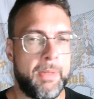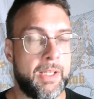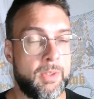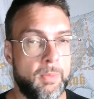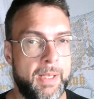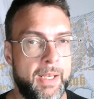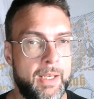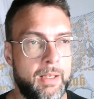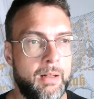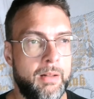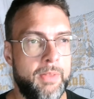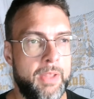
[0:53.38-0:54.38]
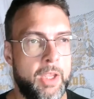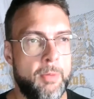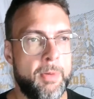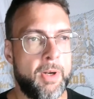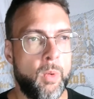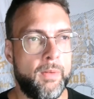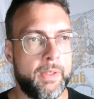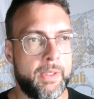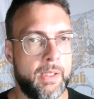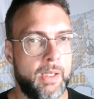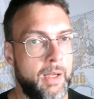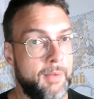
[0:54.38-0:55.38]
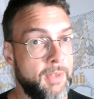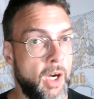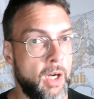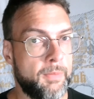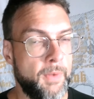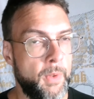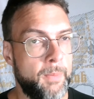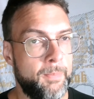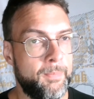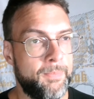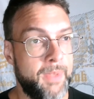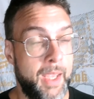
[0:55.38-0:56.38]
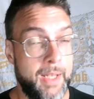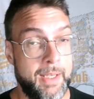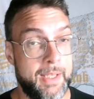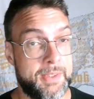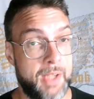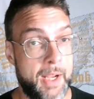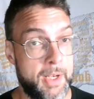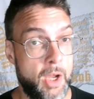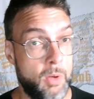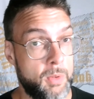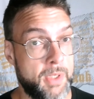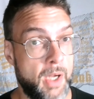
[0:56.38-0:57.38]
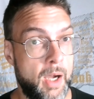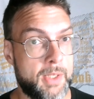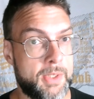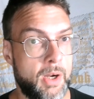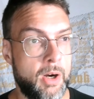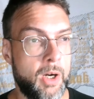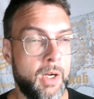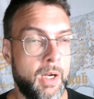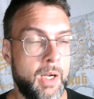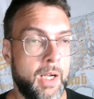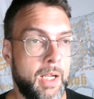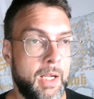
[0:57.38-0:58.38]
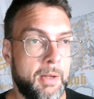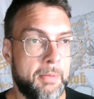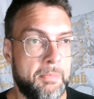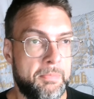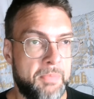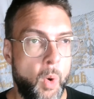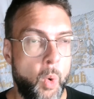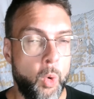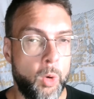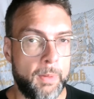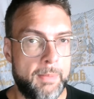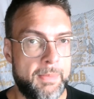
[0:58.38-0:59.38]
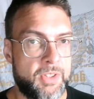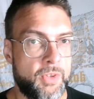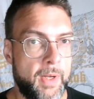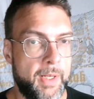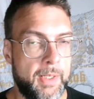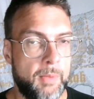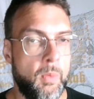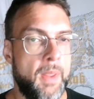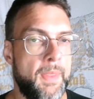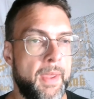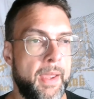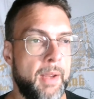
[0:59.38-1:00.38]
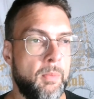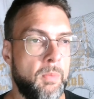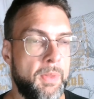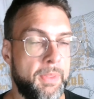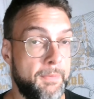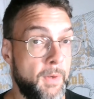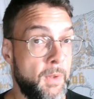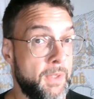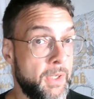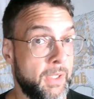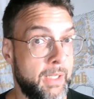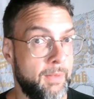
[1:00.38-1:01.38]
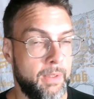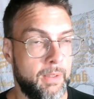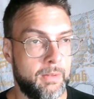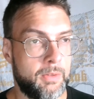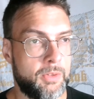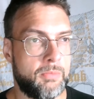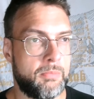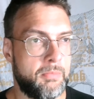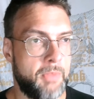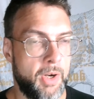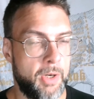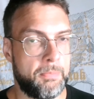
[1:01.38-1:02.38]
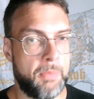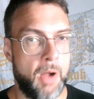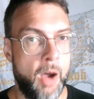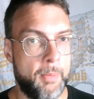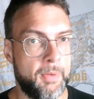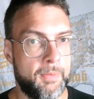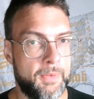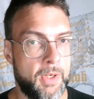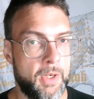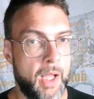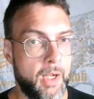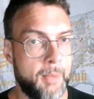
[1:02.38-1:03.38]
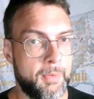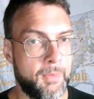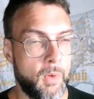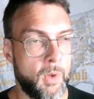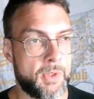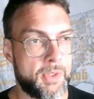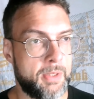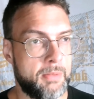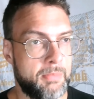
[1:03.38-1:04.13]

because we'll be eating the human equivalent of dog food. And yes, I know dogs are horribly mistreated when they with the food they're given. They're omni- they're not omnivores.